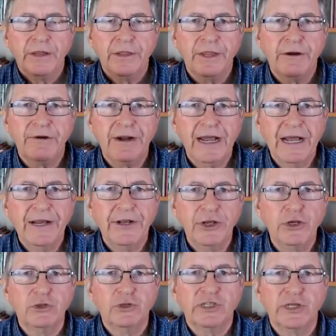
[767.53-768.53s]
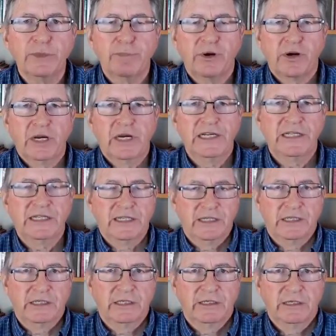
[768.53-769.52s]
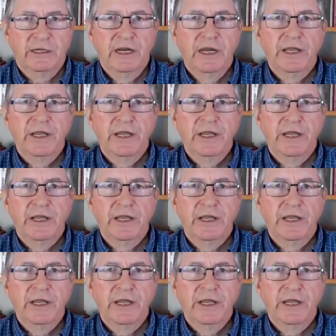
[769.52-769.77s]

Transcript: There are no surprises.